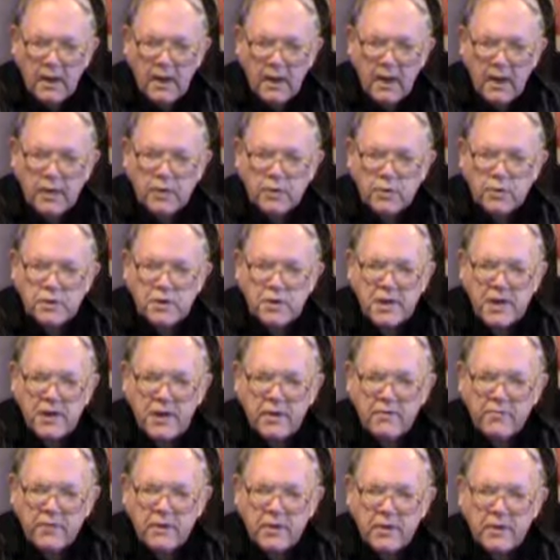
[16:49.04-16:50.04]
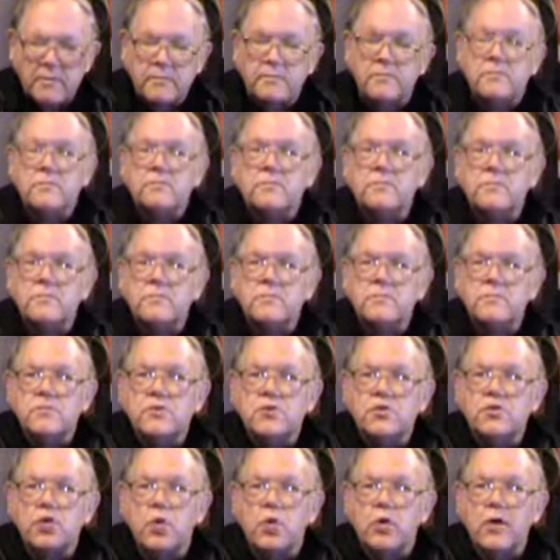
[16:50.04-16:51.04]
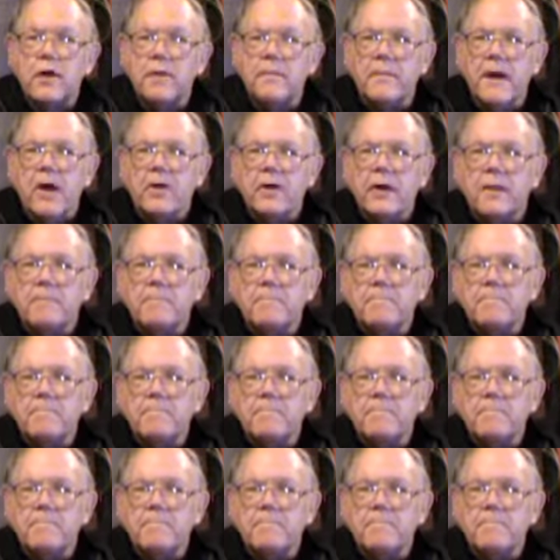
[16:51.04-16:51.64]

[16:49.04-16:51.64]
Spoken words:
And there's even a story about